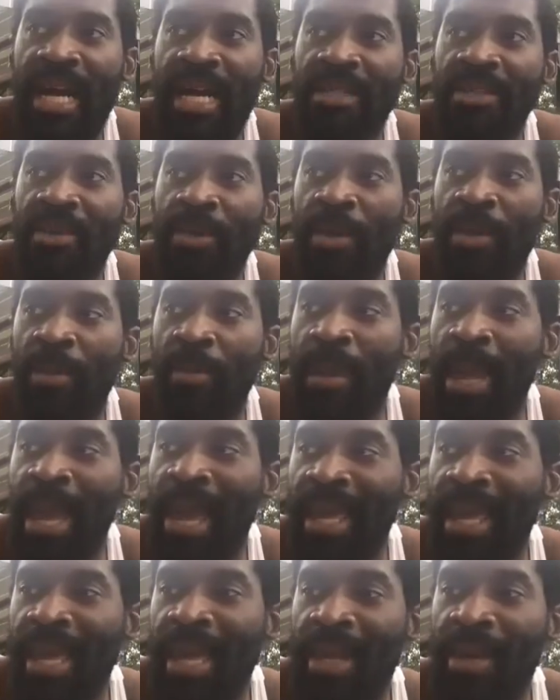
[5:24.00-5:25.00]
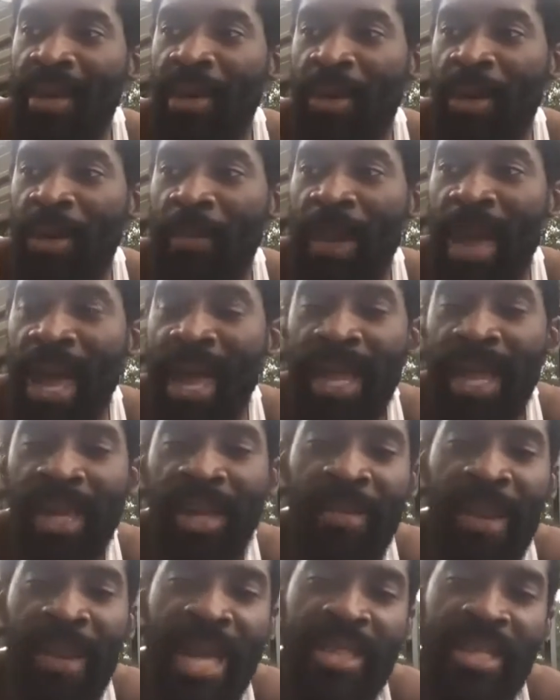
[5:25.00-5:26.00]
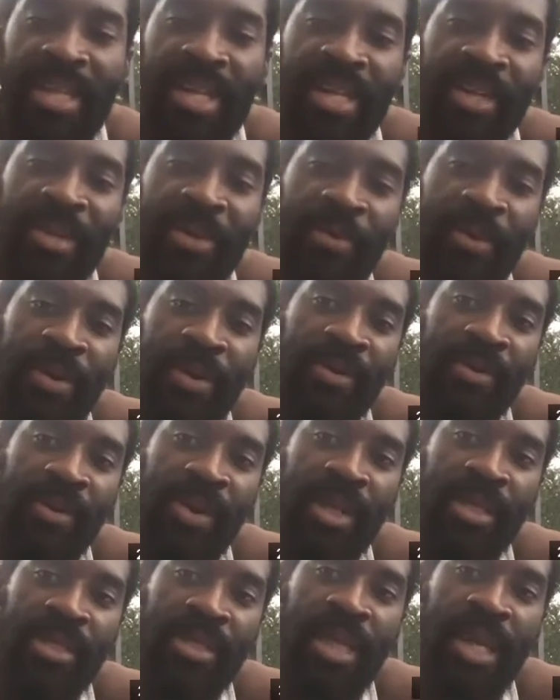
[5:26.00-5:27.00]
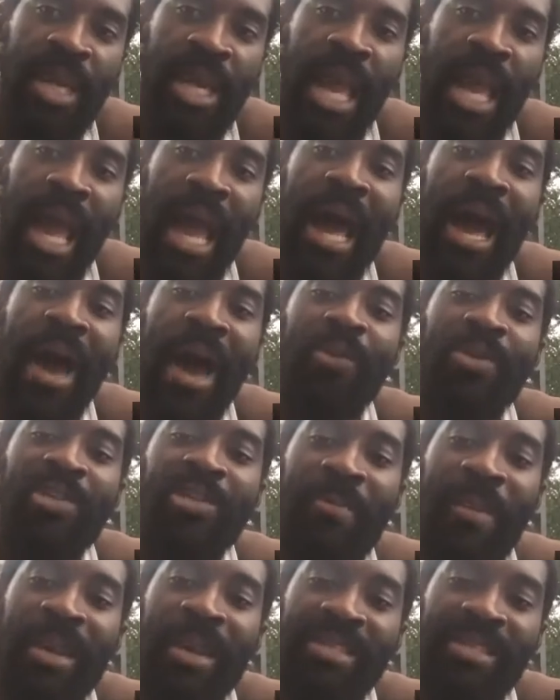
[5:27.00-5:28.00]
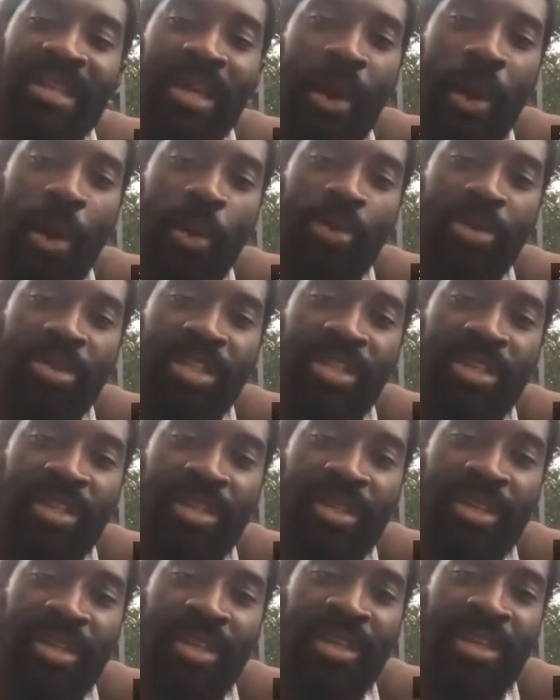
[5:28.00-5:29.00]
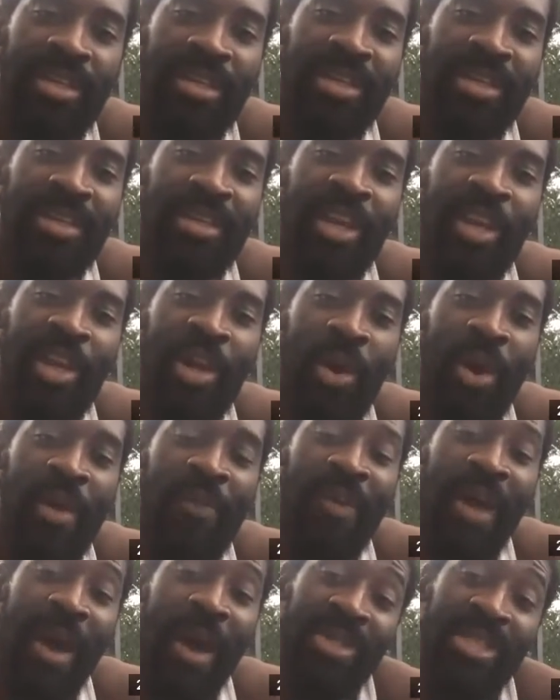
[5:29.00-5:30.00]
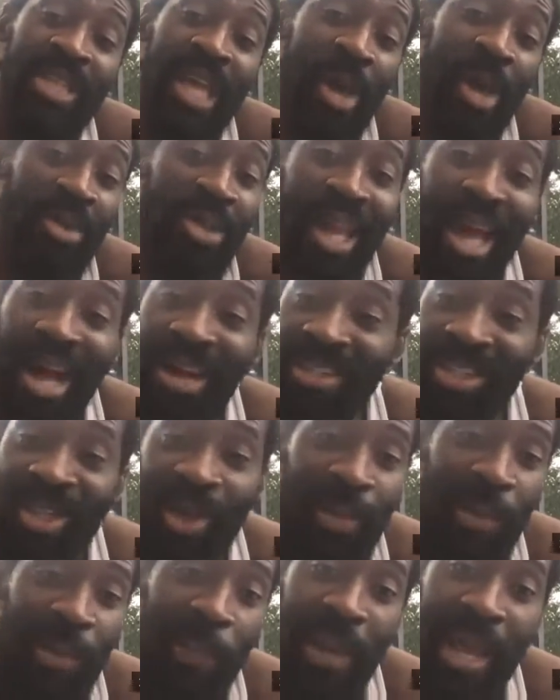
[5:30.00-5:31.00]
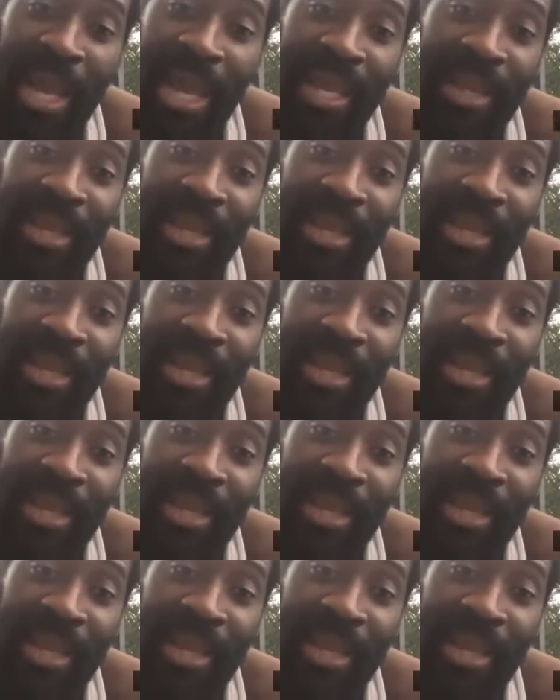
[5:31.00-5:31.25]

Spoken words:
on the back end of my athletic career was I was meant to coach. If I was healthy, I'll still be playing.